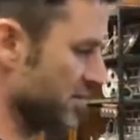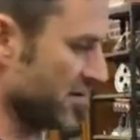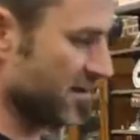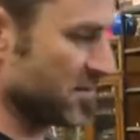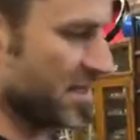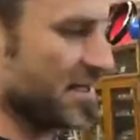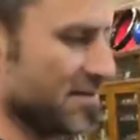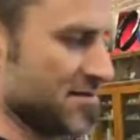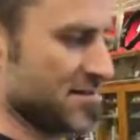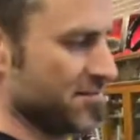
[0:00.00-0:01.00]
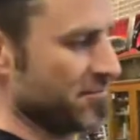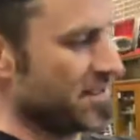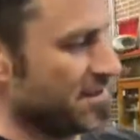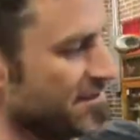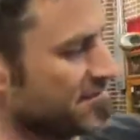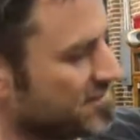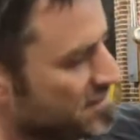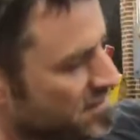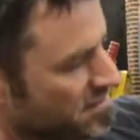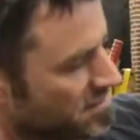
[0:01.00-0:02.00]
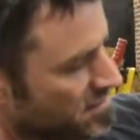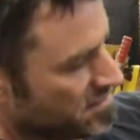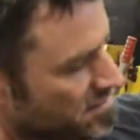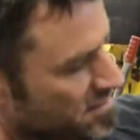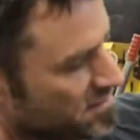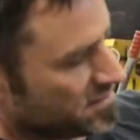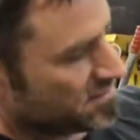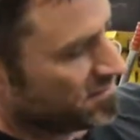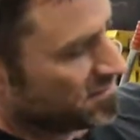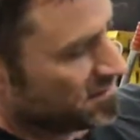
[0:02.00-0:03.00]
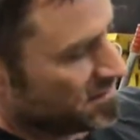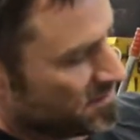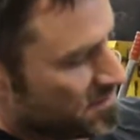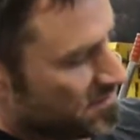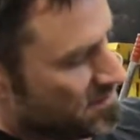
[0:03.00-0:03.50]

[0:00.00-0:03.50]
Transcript: don't have big cutters like we have, you can just use snips.